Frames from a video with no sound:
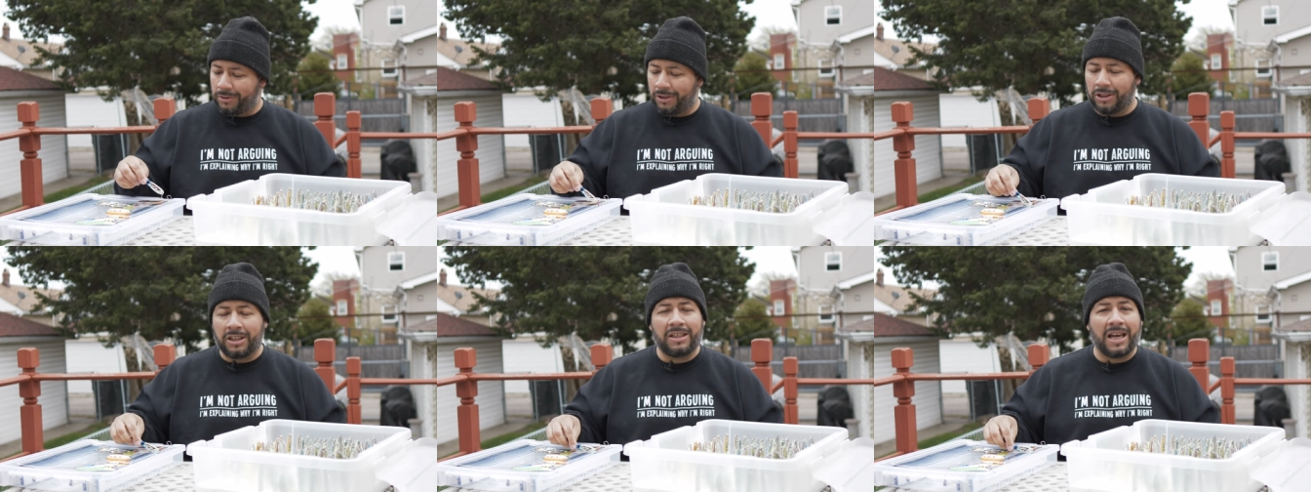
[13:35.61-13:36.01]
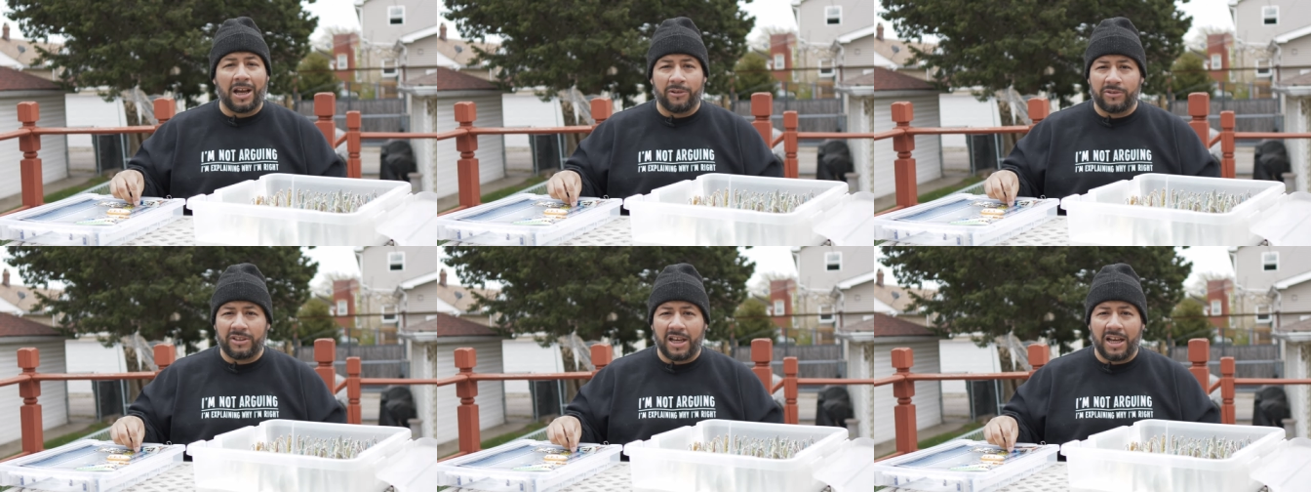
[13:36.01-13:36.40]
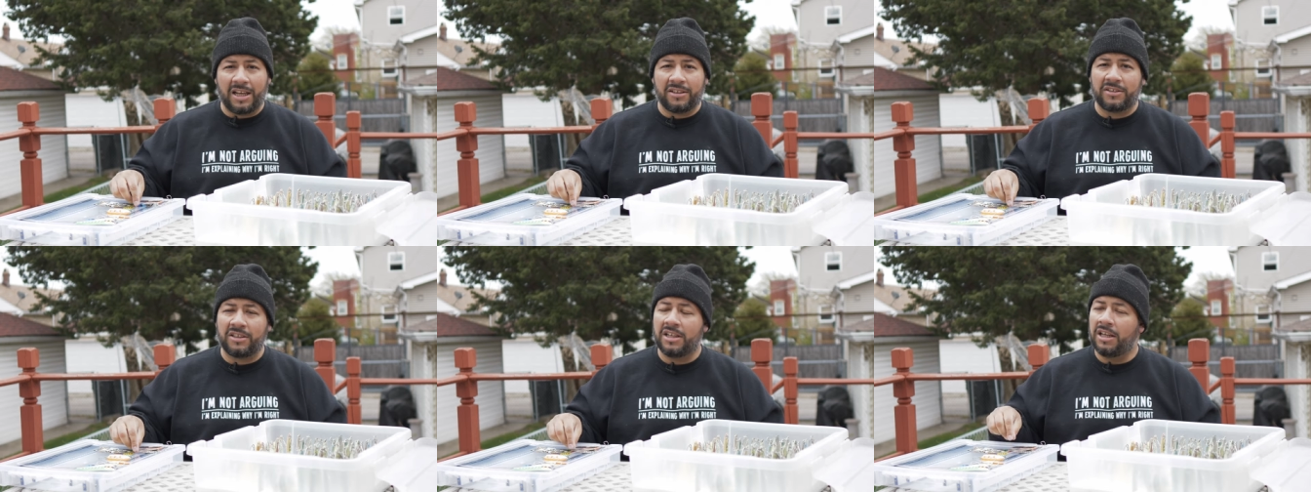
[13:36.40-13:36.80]
you can
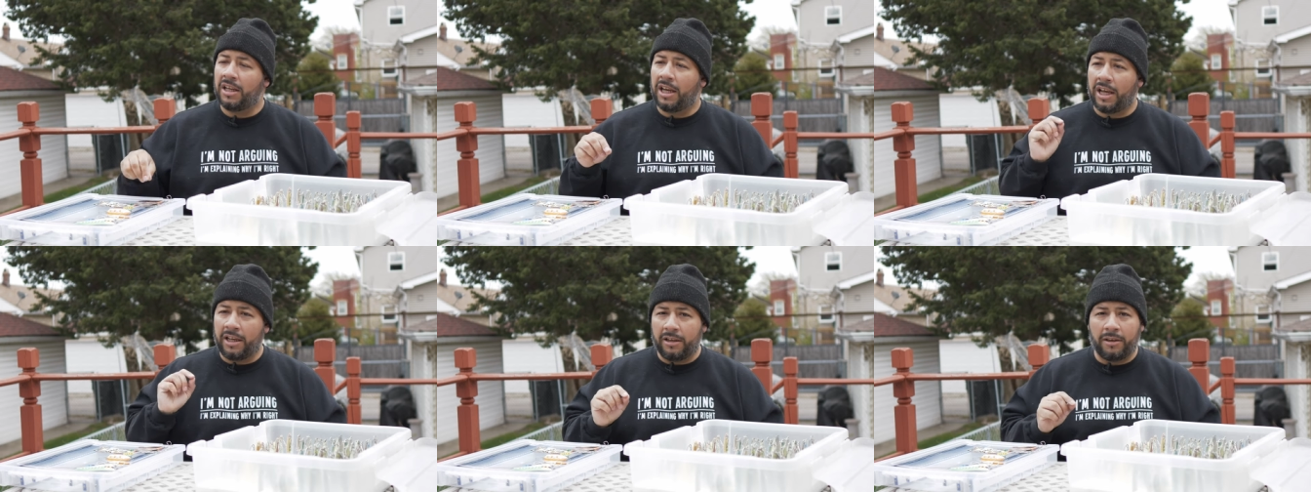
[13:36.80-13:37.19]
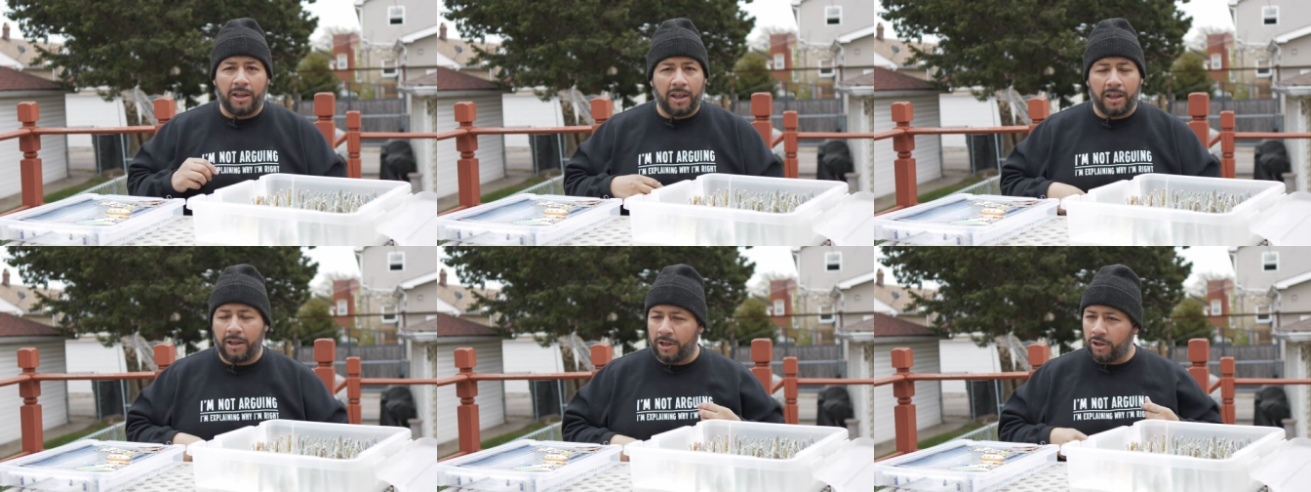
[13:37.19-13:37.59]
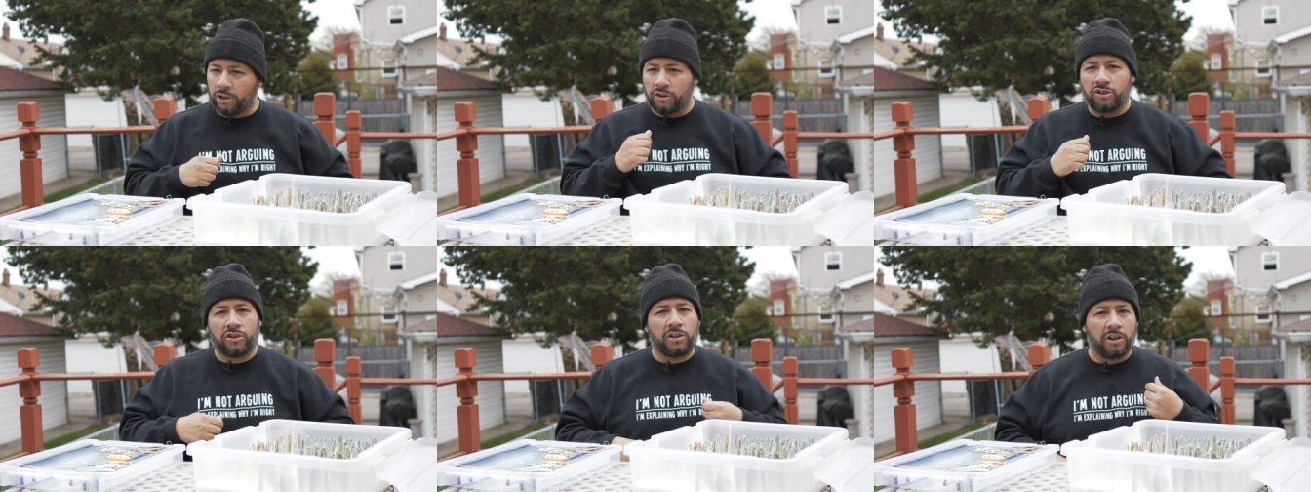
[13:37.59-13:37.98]
downsize, and you're
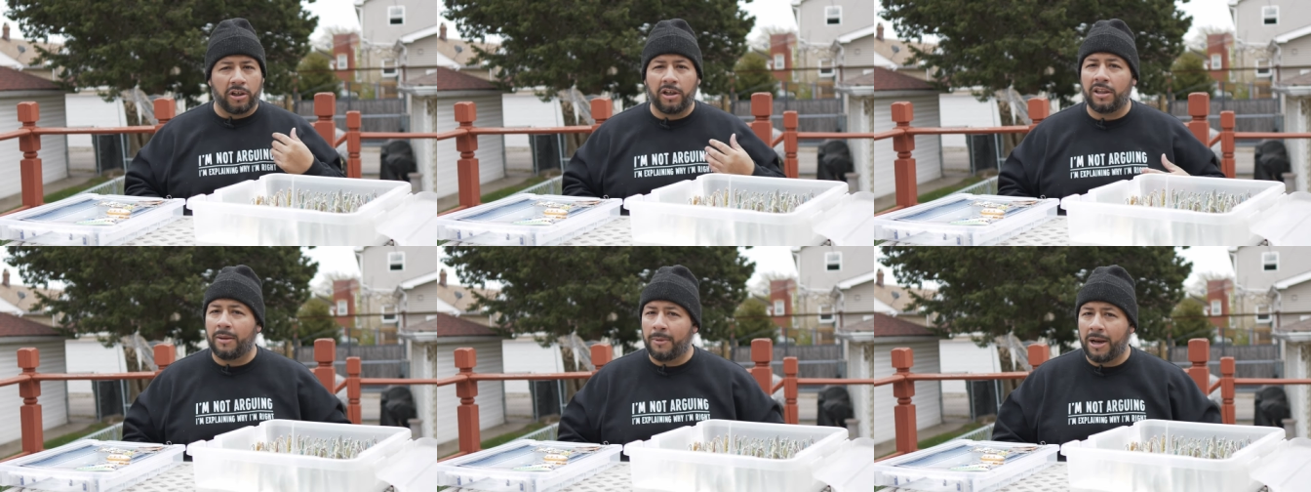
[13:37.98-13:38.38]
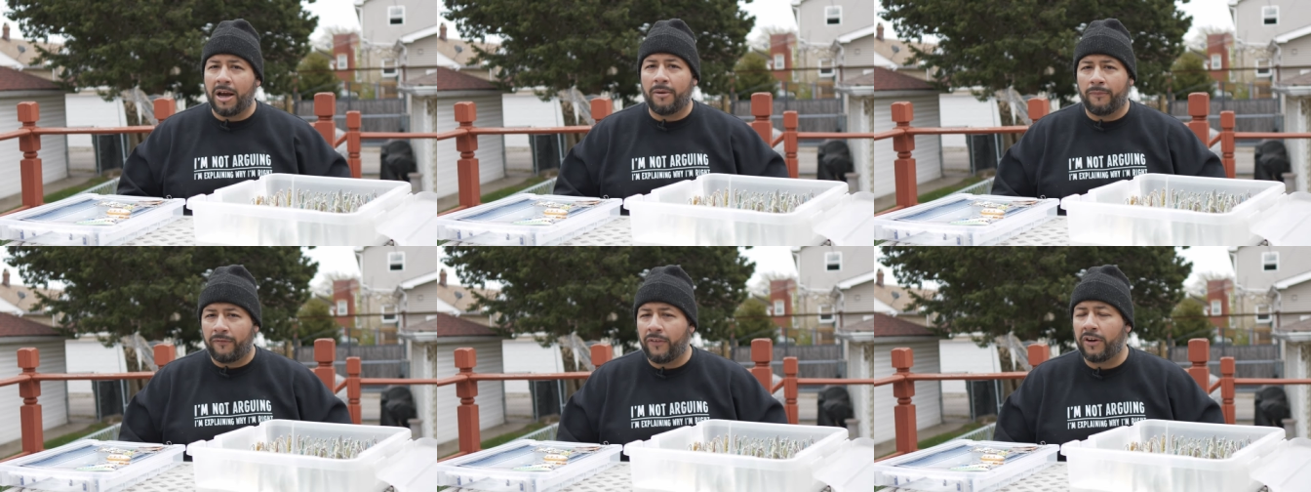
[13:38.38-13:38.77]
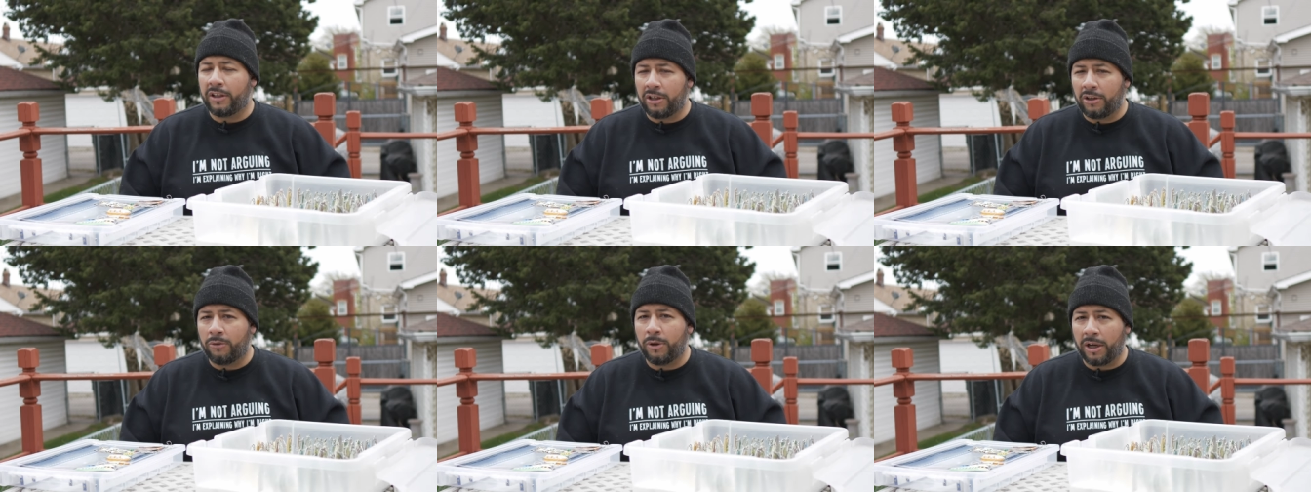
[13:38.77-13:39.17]
just, you're gonna limit out
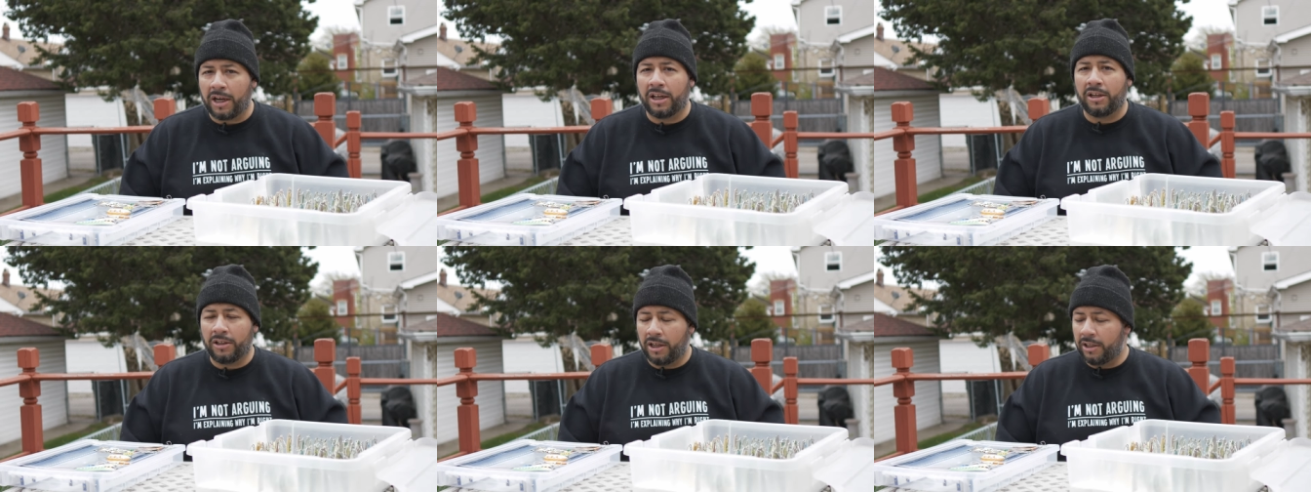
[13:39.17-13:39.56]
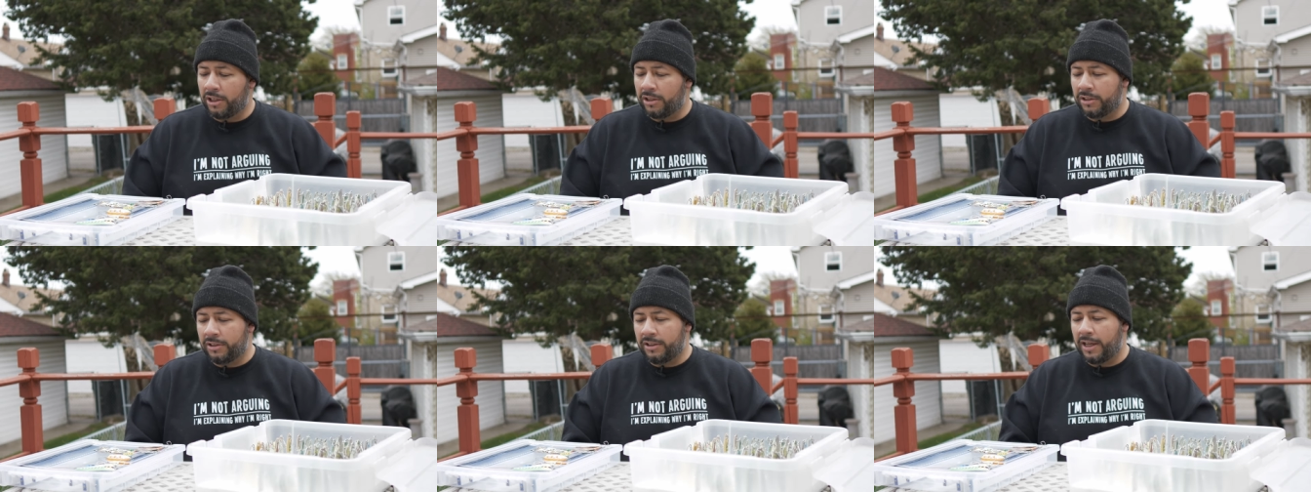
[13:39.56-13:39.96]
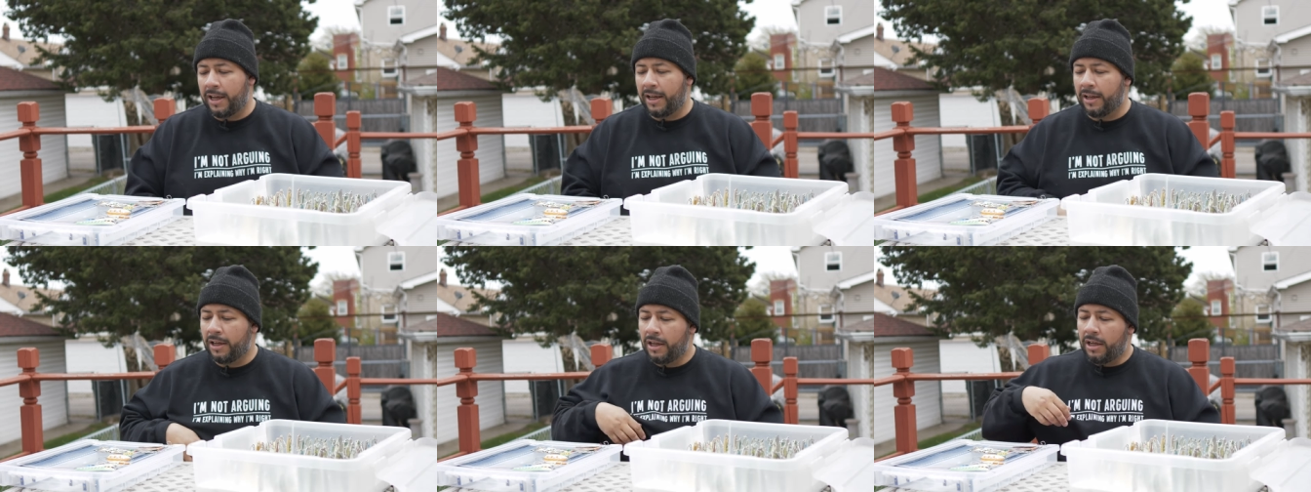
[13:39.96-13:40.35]
fairly quick on a, on a good
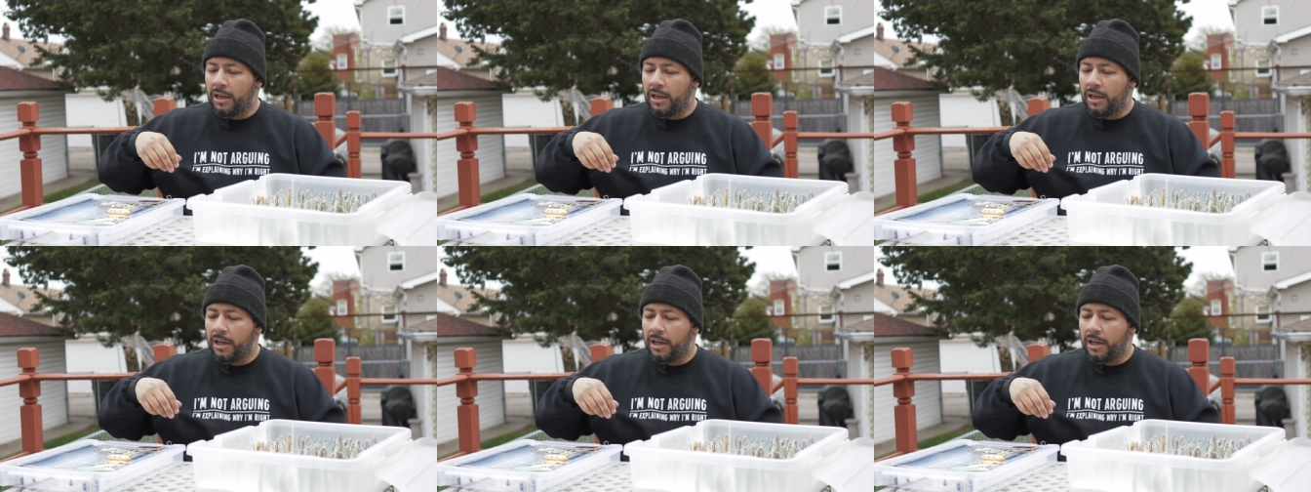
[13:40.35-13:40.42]
day.